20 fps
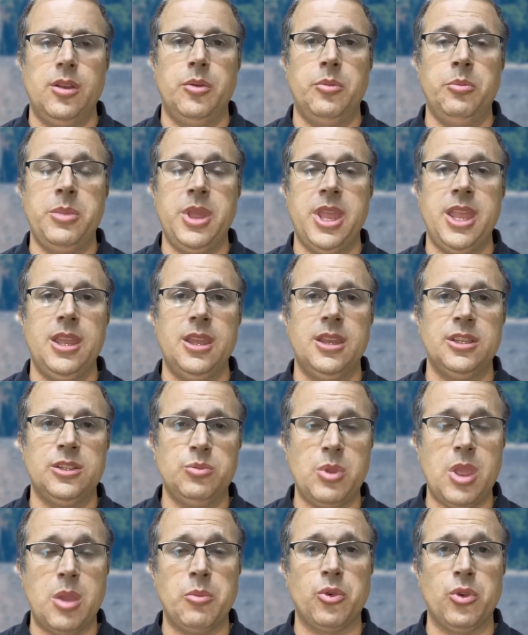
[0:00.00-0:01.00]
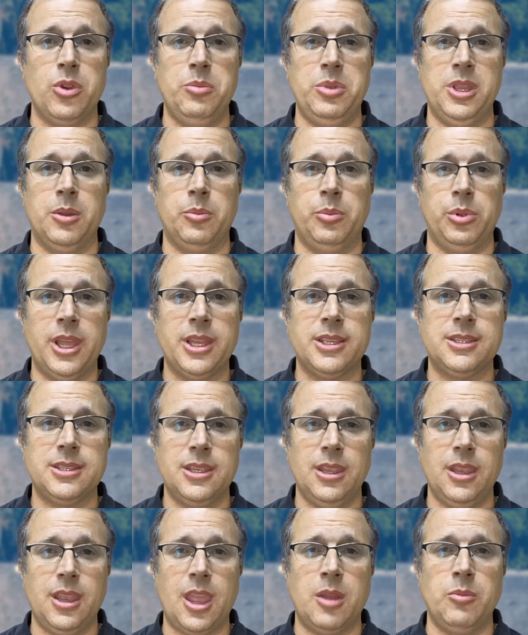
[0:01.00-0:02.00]
May his memory be a
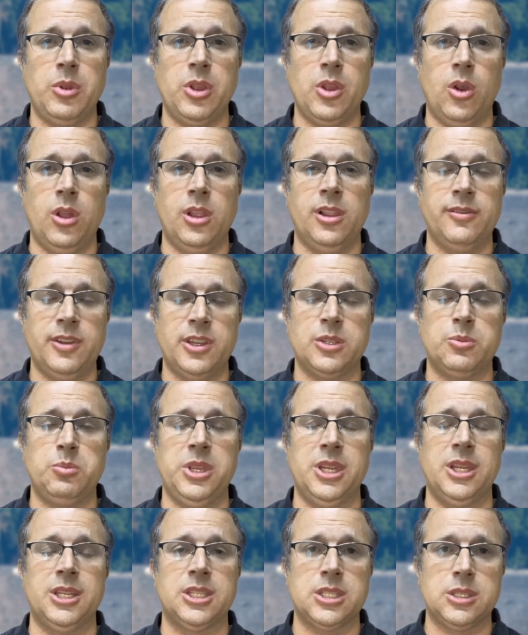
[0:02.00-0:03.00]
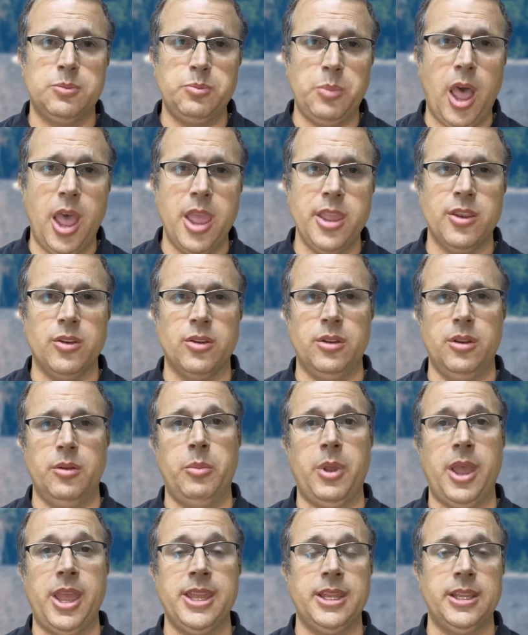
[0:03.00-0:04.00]
blessing, and may all of us be
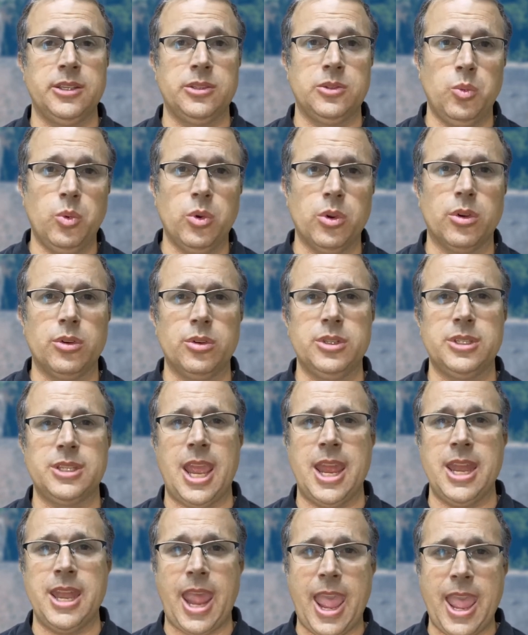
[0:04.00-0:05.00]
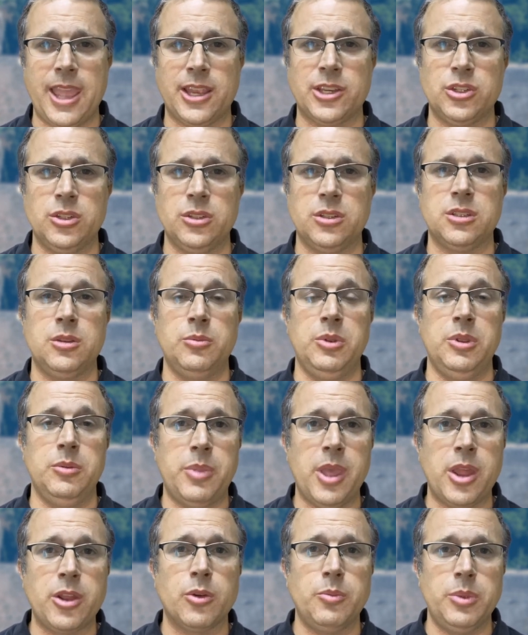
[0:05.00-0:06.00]
inspired by his words and actions to be
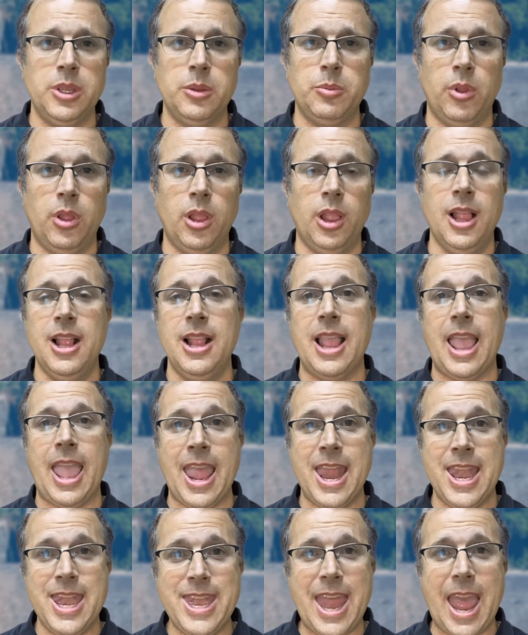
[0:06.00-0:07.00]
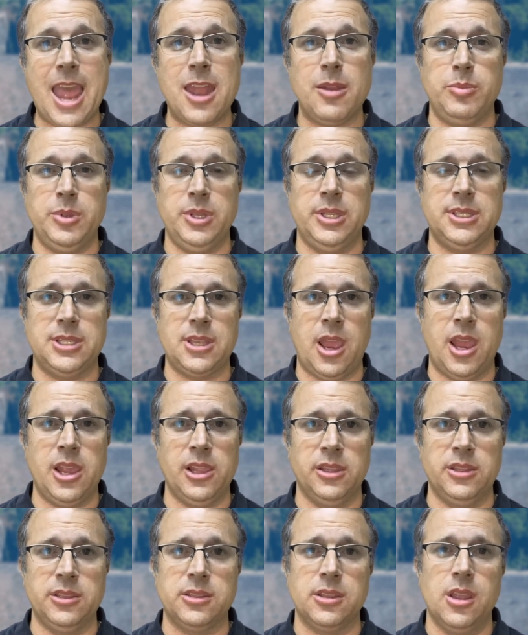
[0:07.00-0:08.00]
better people and not be
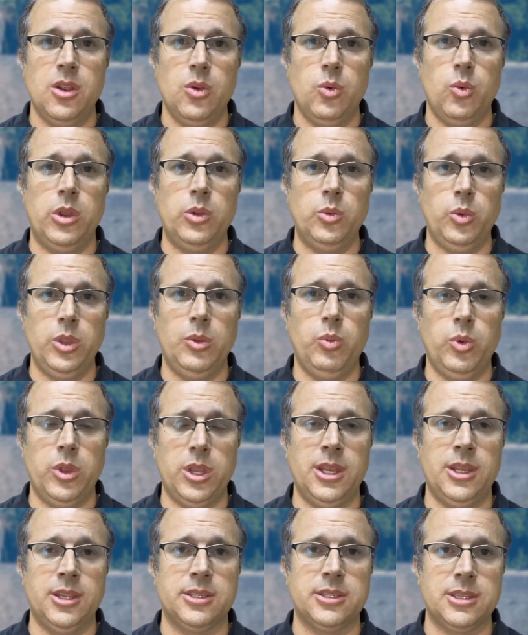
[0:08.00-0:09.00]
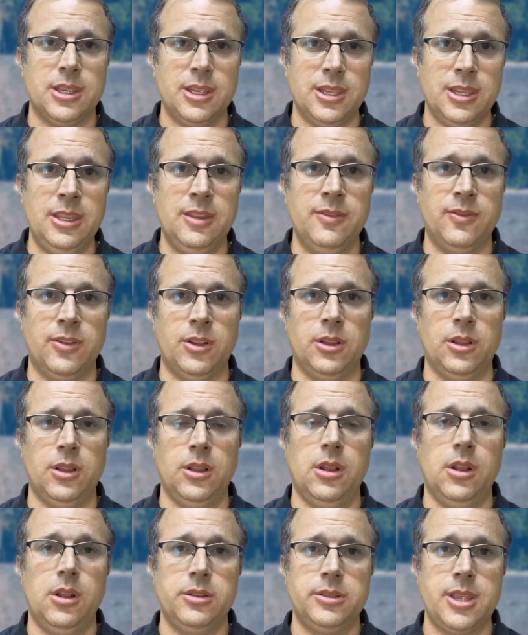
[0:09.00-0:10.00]
silent when we witness evil
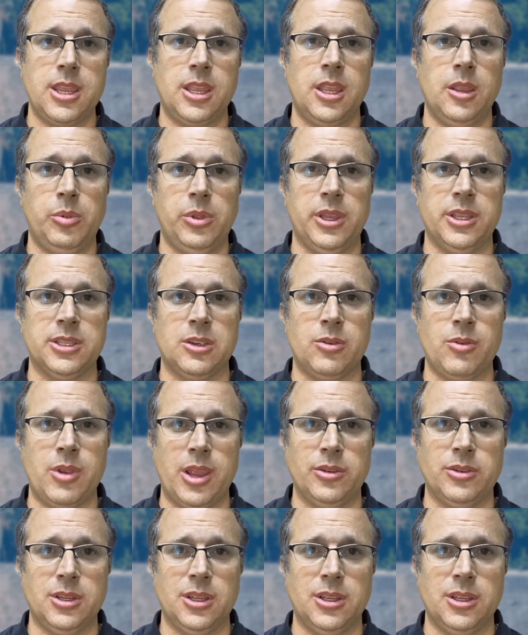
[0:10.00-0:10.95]
taking place around